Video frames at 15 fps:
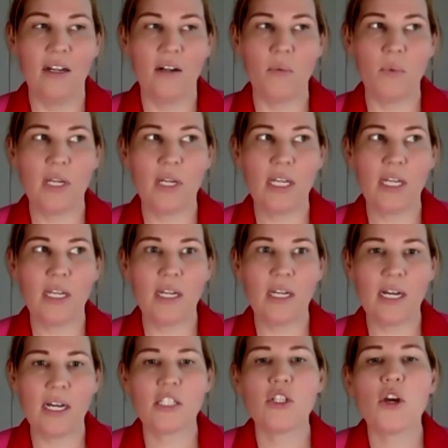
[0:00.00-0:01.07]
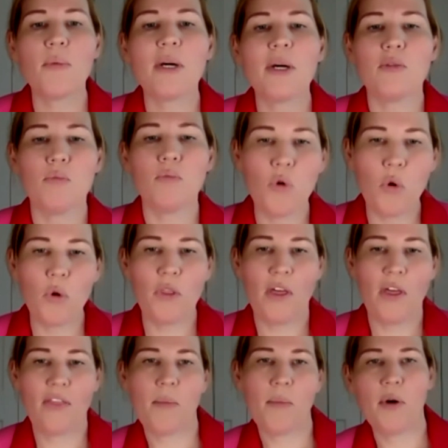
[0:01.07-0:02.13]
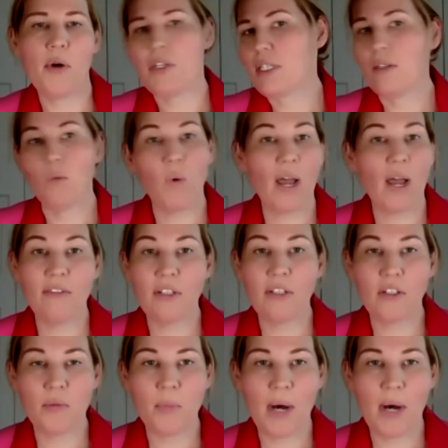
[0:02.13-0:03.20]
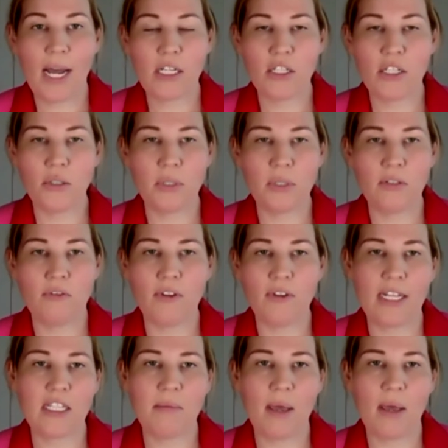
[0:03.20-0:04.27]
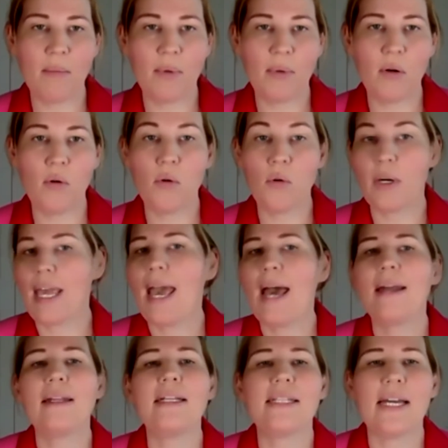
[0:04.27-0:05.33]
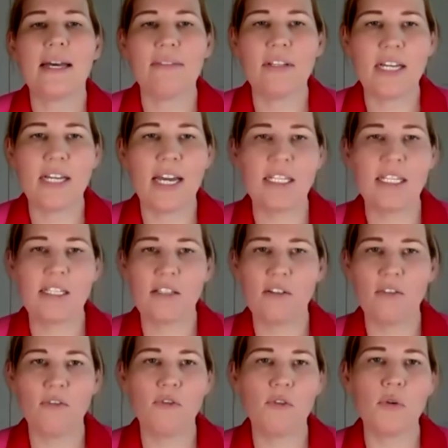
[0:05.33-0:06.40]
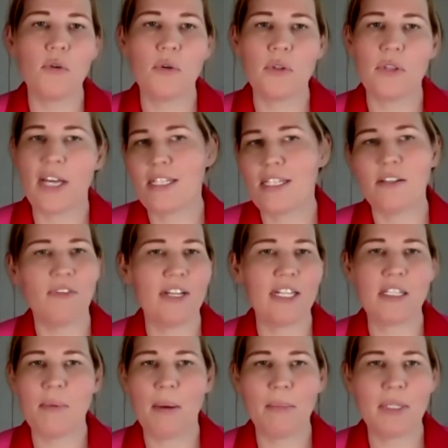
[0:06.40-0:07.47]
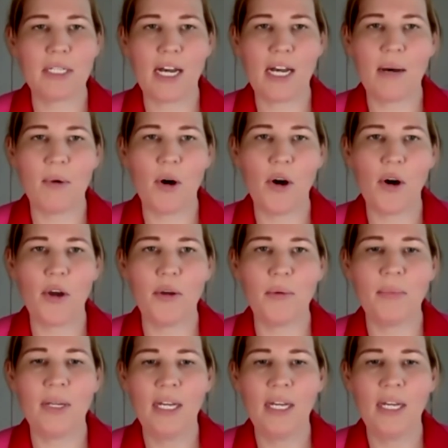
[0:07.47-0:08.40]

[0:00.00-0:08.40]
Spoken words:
We are so much more than the person waving goodbye to a defence member or counting down the days for that defence member to come home.